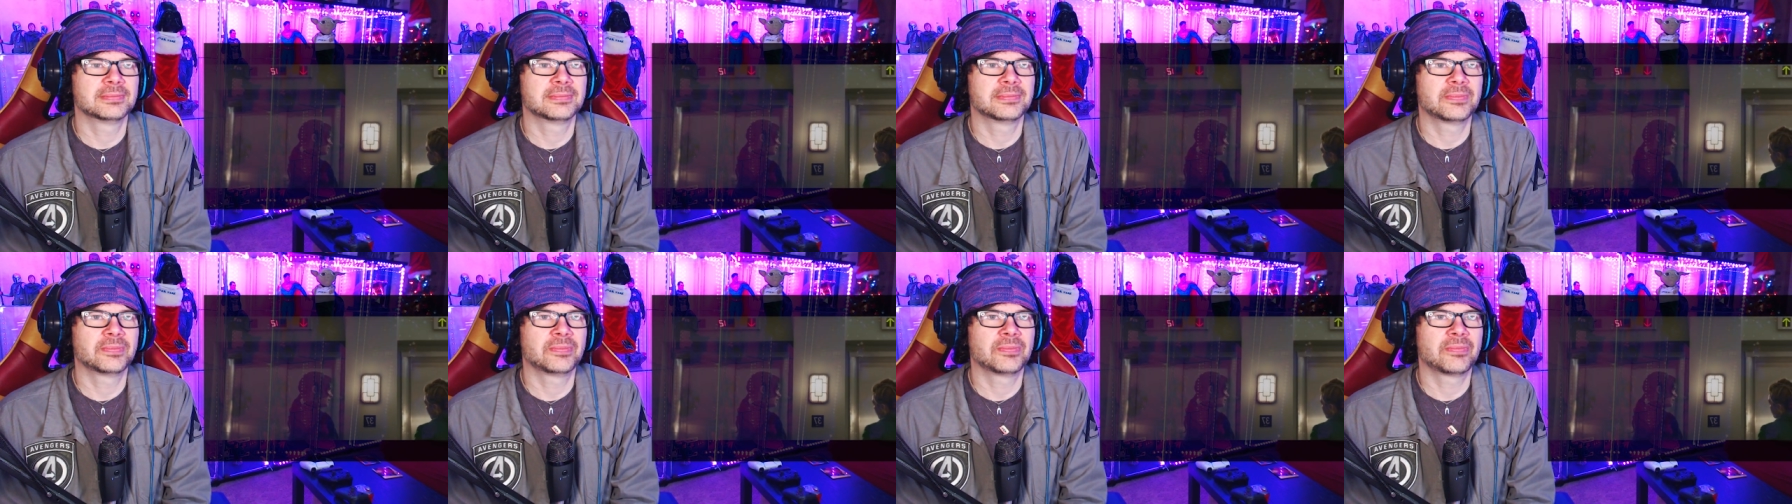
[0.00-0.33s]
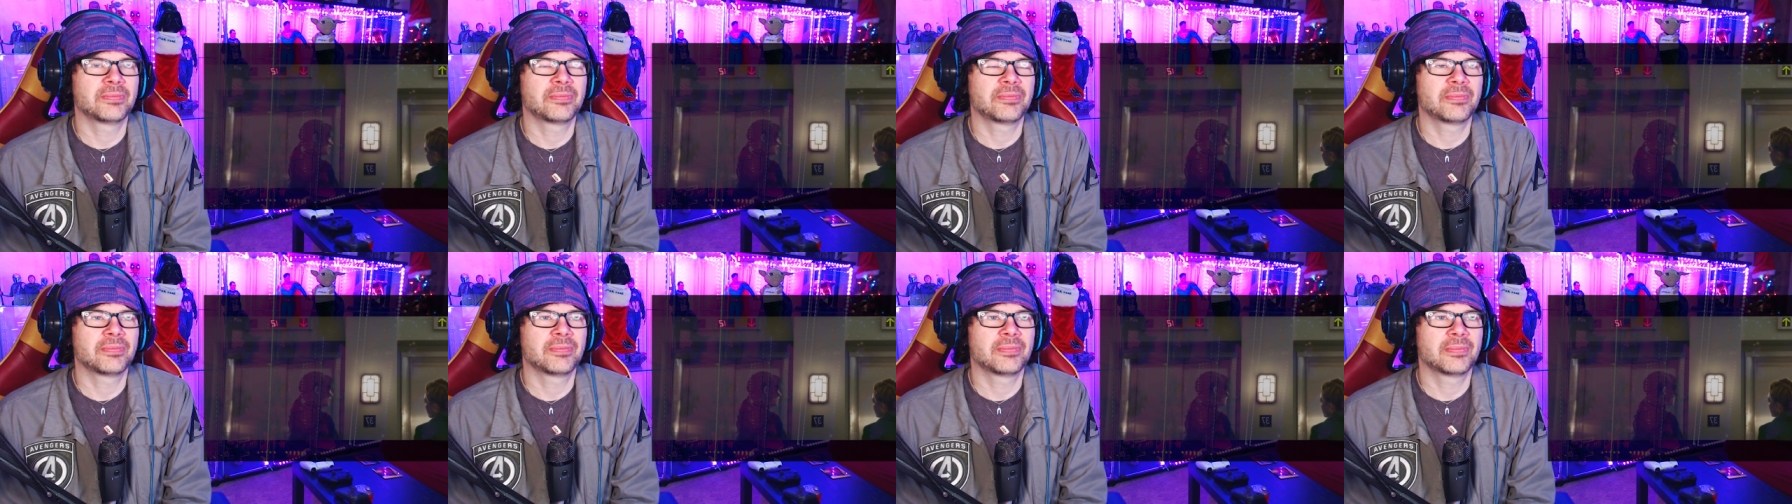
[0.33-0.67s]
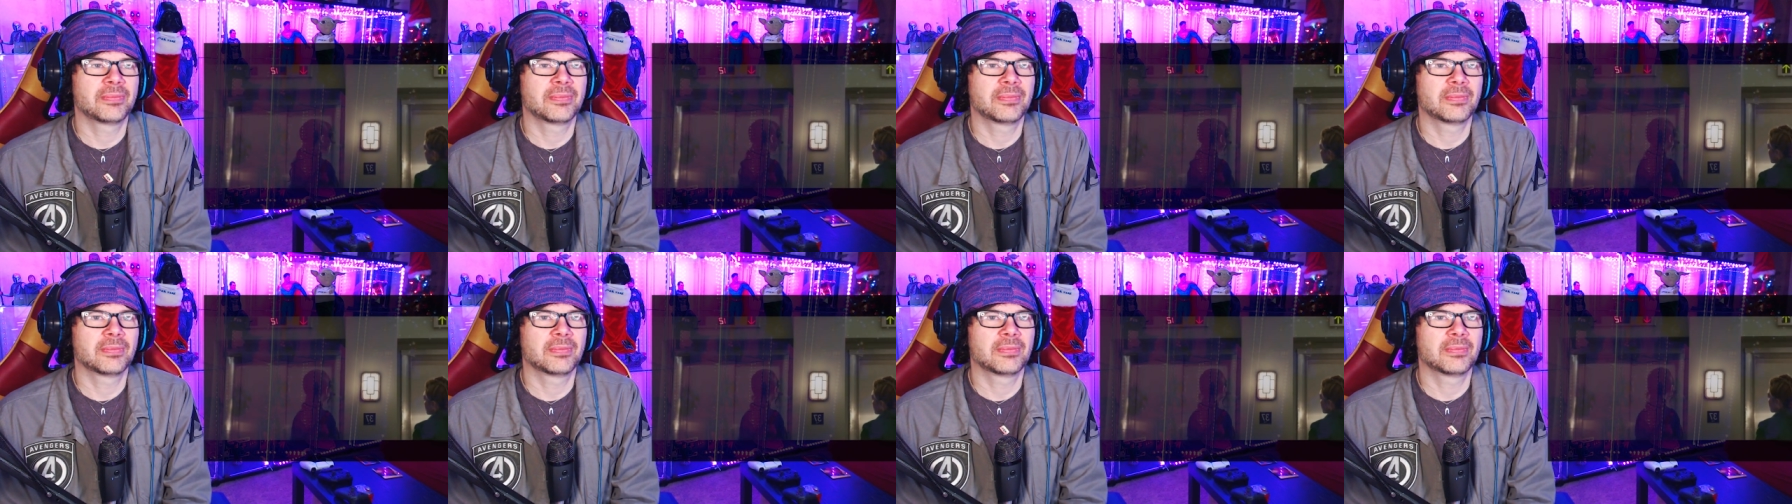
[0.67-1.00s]
12th floor.
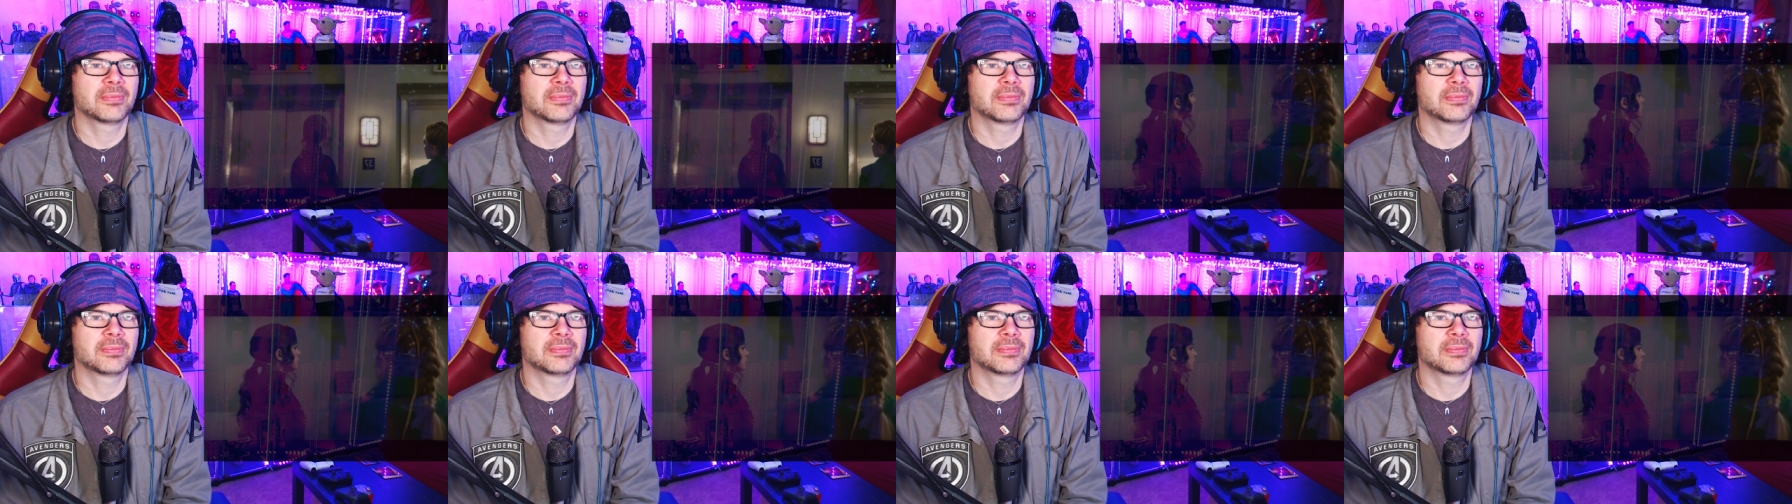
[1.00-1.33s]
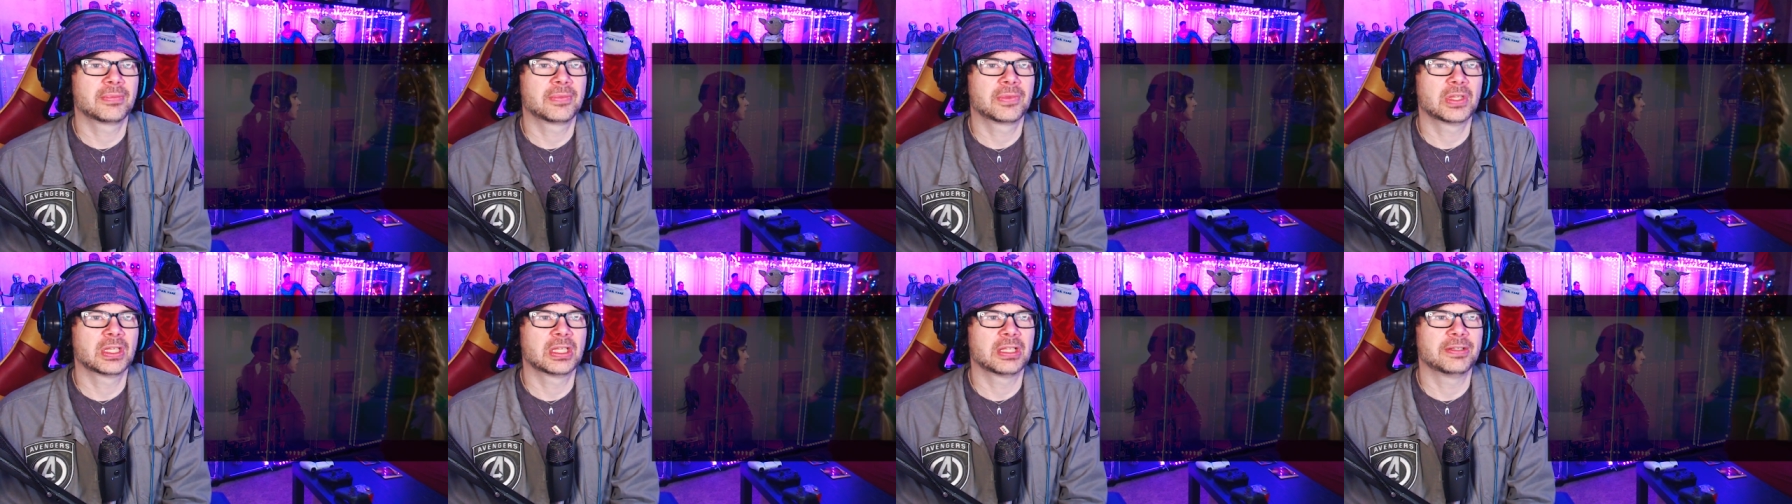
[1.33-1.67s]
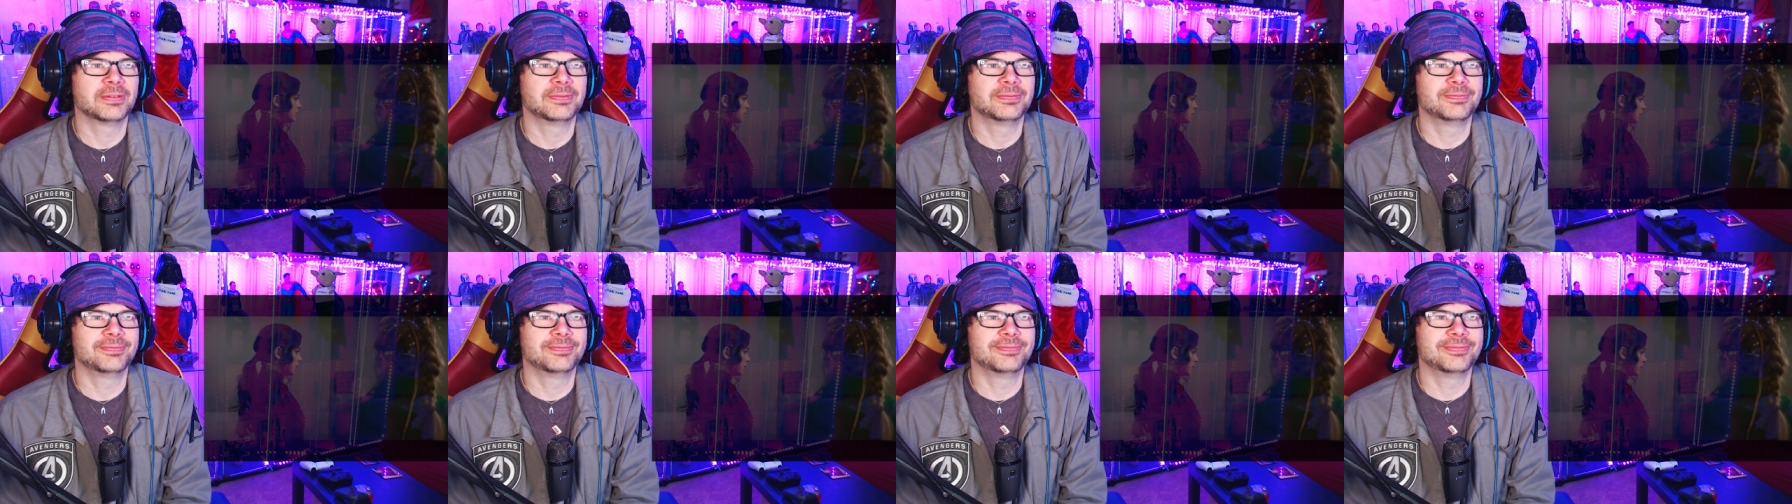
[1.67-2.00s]

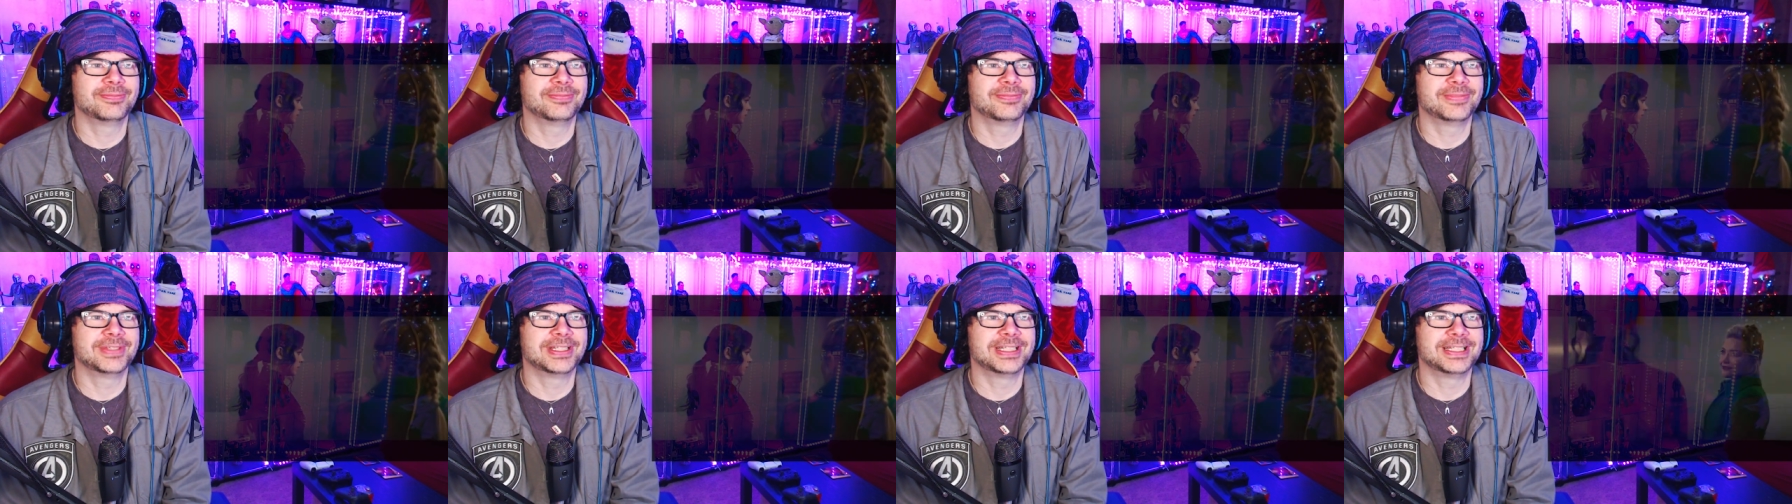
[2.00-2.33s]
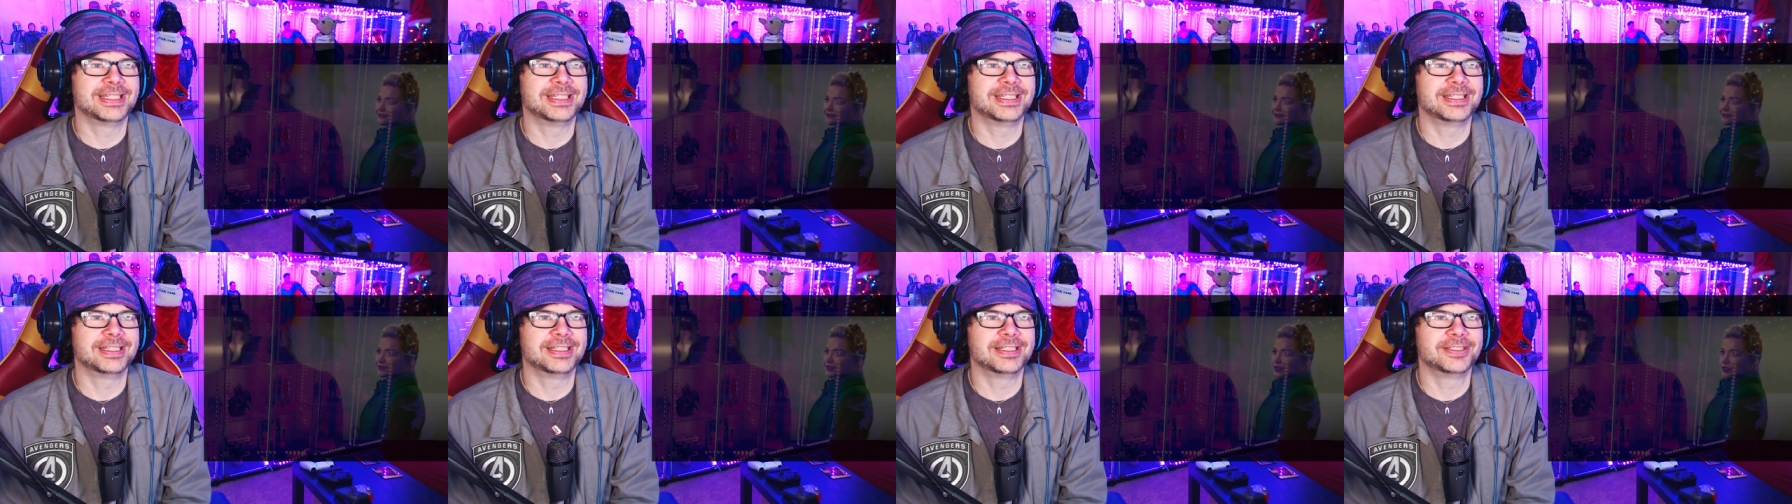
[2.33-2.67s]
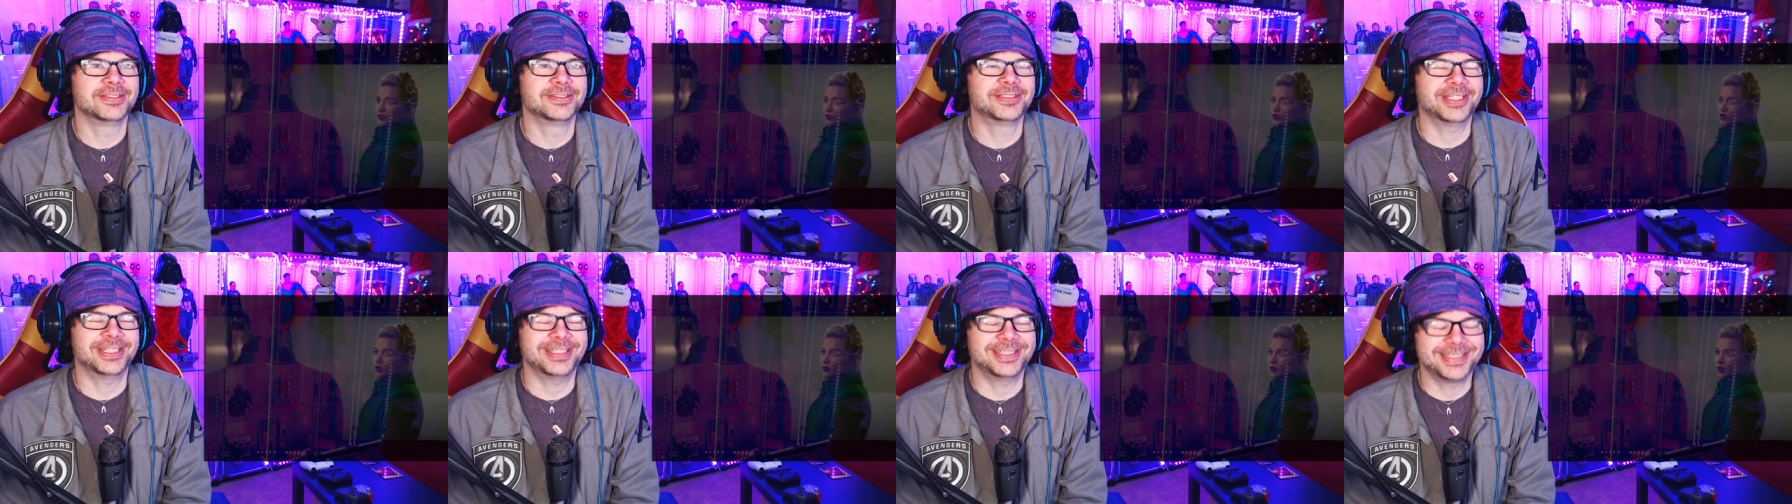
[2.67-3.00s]
Damn it.
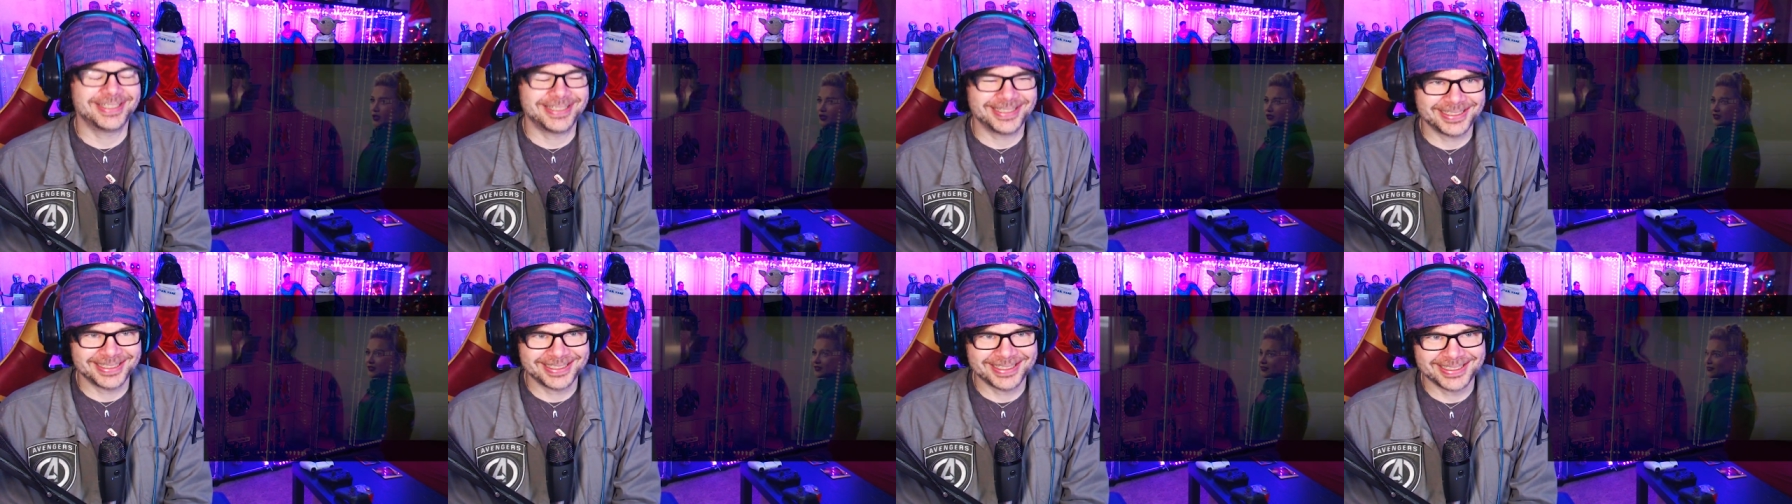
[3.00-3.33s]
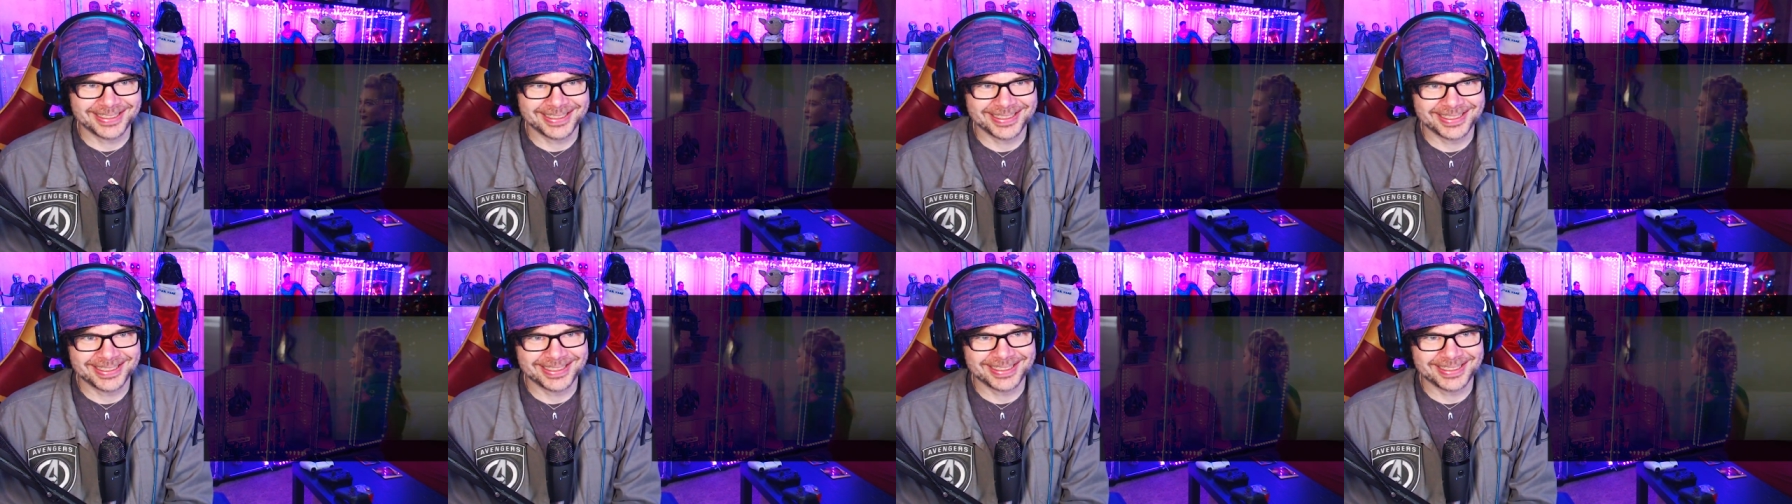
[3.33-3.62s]
Enjoy the party.